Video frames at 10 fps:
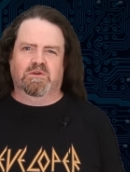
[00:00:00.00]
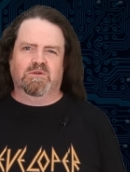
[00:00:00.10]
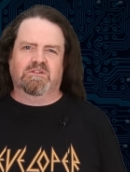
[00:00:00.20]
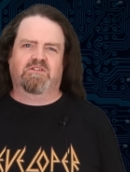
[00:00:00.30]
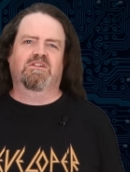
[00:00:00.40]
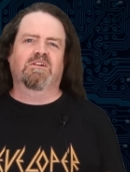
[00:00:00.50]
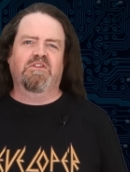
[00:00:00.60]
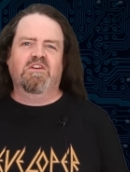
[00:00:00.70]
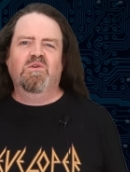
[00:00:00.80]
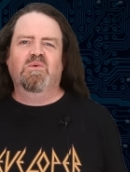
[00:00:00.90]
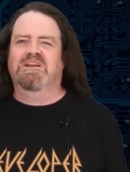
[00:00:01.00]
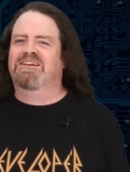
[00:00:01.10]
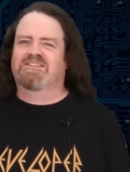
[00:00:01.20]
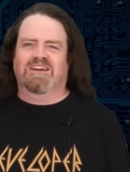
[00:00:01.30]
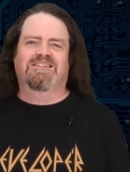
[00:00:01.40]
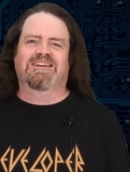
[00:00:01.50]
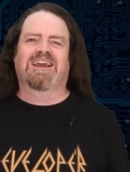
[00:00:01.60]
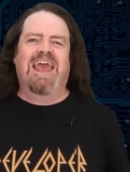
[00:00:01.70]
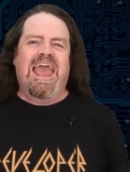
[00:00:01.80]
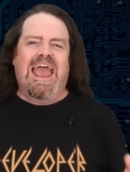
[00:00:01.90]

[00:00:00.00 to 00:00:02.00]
were all still new and exciting,